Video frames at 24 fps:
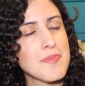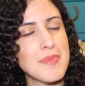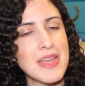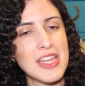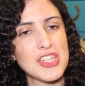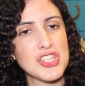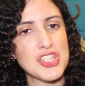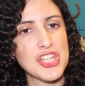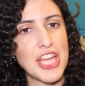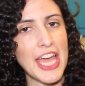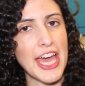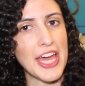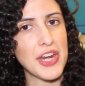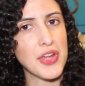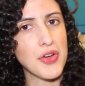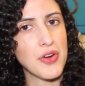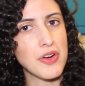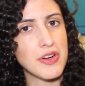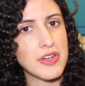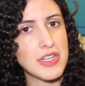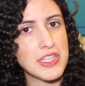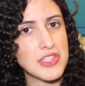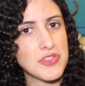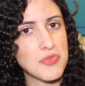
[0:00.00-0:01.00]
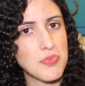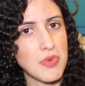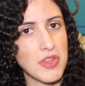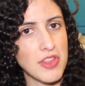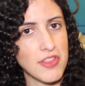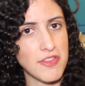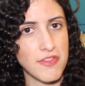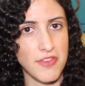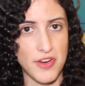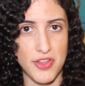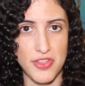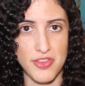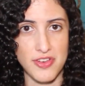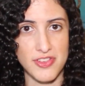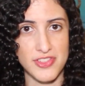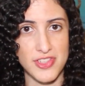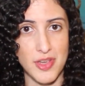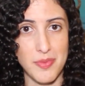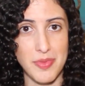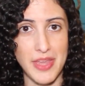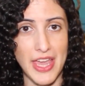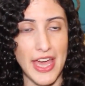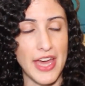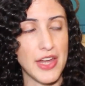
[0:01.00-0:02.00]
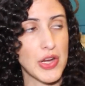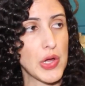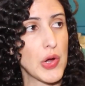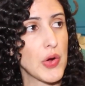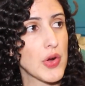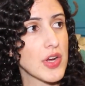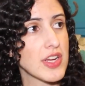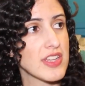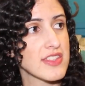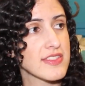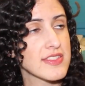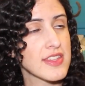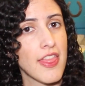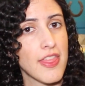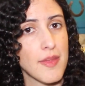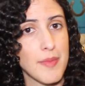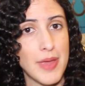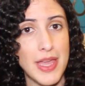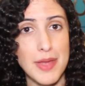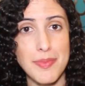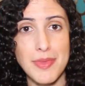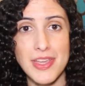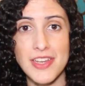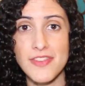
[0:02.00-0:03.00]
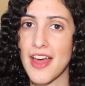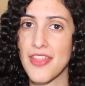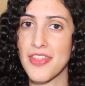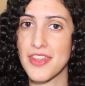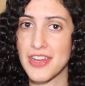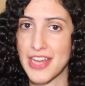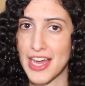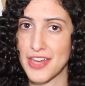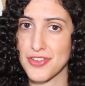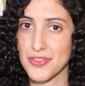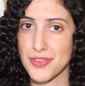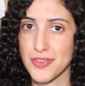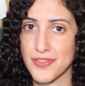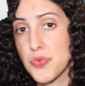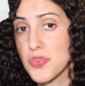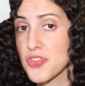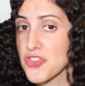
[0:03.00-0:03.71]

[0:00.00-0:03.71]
major categories with further subcategories, the man-made and the natural.